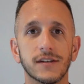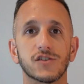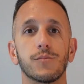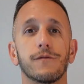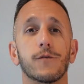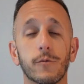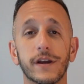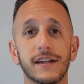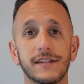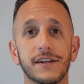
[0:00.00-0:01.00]
So before
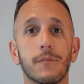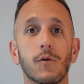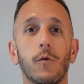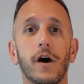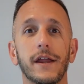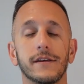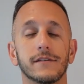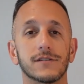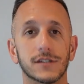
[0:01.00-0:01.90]
we get into number 1,